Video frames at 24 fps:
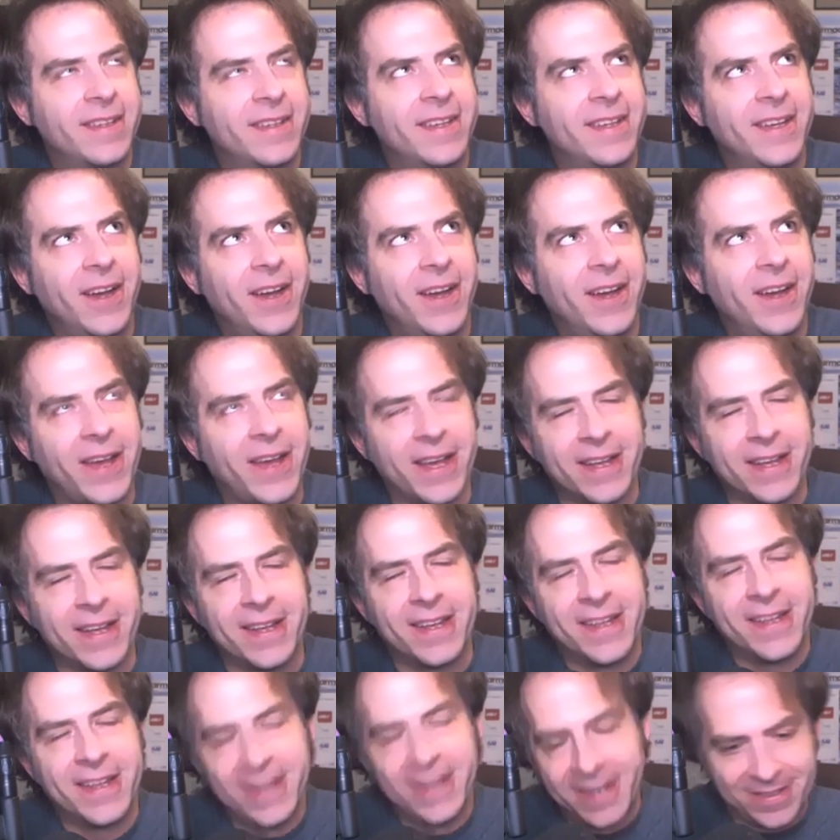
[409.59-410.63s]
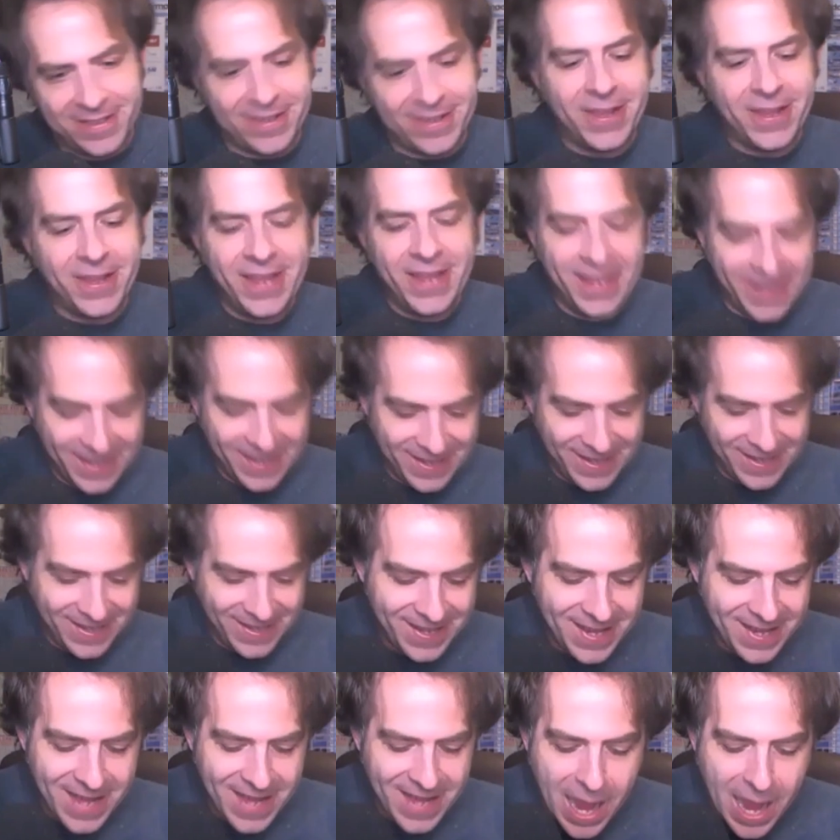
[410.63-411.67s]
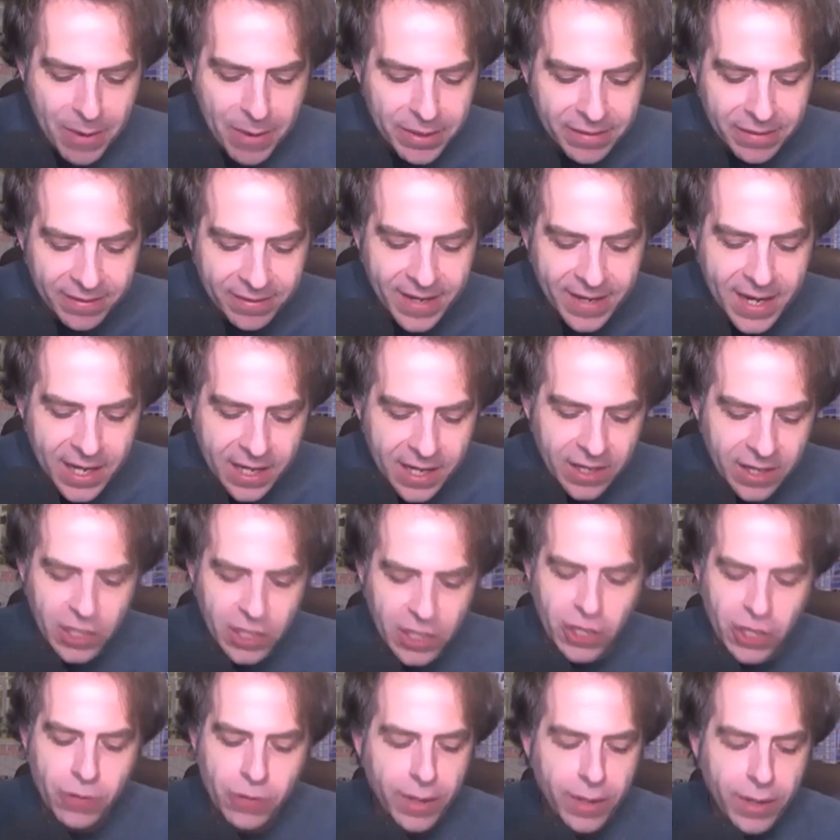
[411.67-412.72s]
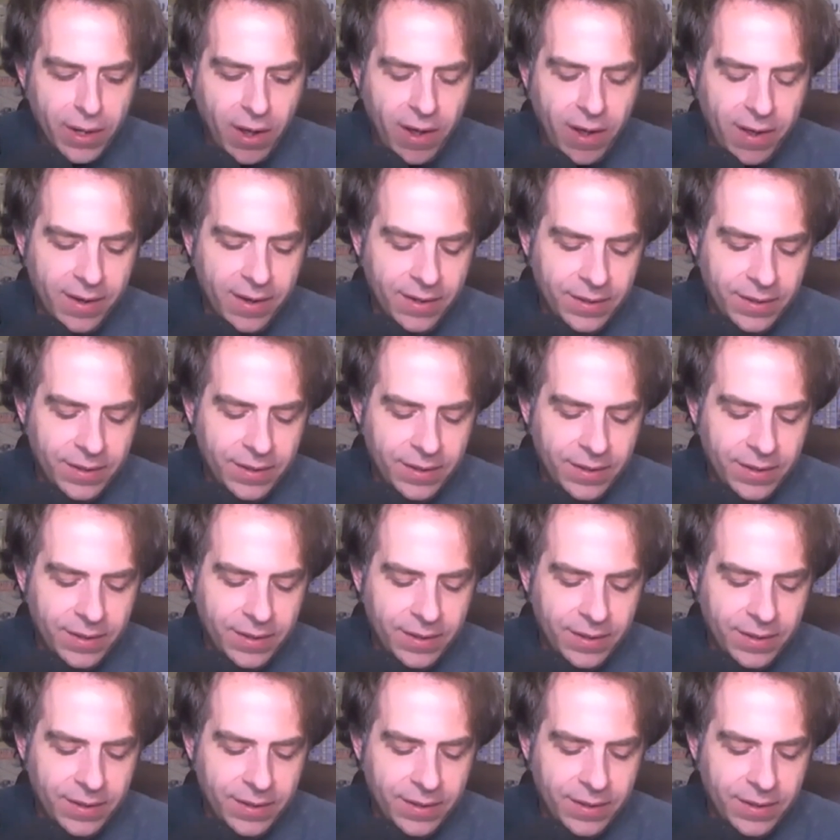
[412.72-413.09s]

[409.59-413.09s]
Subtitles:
Okay, so I would say QAnon.